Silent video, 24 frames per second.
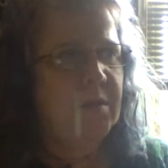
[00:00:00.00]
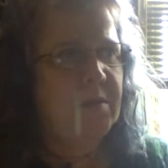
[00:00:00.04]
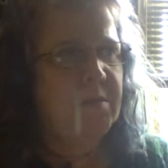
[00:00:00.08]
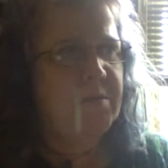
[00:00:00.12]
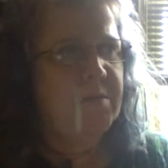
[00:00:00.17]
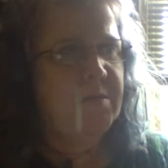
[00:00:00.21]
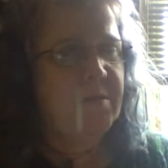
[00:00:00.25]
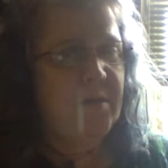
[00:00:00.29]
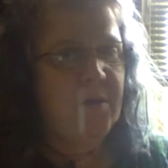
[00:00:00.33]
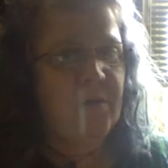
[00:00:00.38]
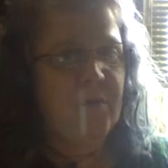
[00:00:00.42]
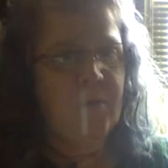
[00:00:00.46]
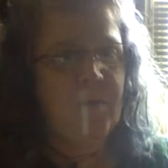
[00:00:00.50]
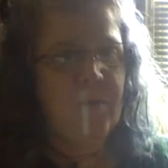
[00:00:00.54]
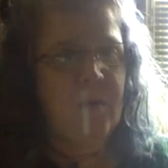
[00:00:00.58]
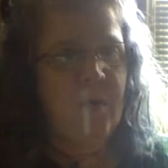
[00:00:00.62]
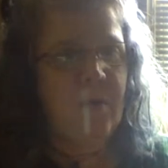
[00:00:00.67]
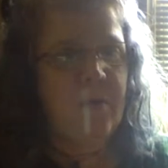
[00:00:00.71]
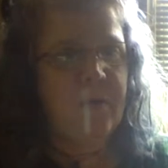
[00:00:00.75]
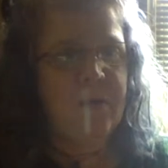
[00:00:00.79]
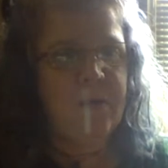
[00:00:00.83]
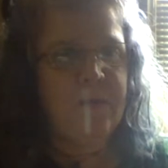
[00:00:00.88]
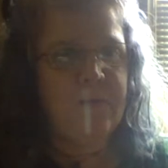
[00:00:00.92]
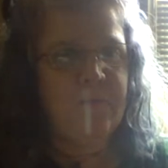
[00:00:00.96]
Still
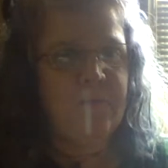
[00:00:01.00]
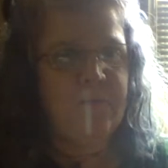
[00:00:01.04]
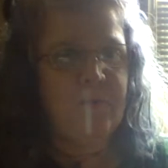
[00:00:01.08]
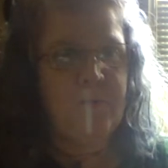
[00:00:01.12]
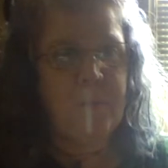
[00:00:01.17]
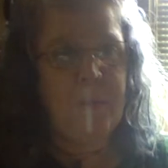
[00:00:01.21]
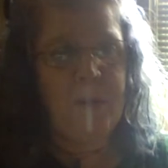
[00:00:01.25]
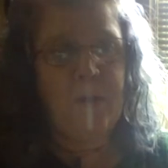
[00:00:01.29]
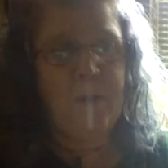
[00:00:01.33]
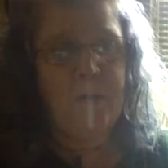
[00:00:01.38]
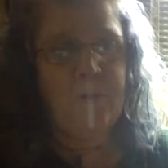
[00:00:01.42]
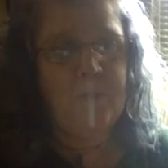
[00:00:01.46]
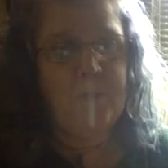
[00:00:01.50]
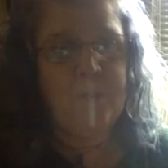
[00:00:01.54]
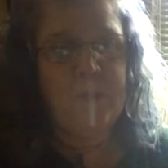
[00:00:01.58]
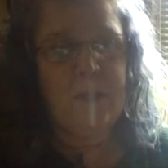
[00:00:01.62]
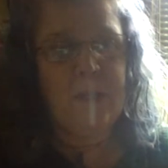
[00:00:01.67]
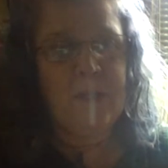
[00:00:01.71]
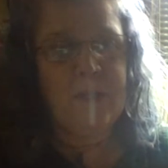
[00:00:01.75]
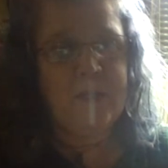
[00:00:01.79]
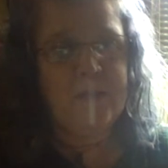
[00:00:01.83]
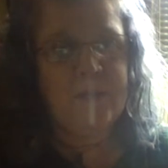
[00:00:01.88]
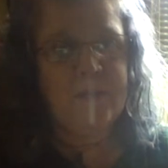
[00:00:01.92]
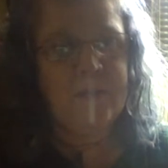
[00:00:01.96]
longing for my own
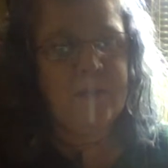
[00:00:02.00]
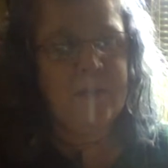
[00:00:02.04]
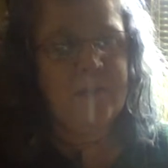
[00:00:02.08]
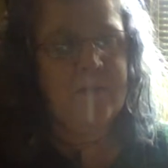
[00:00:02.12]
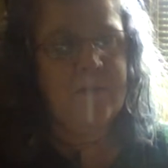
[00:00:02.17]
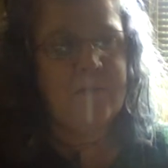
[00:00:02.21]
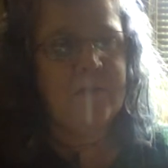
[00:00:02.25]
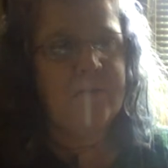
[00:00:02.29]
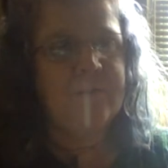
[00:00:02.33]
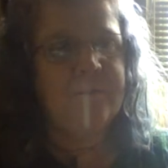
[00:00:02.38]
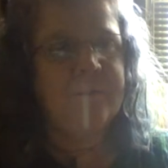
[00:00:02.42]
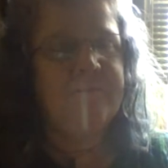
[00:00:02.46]
place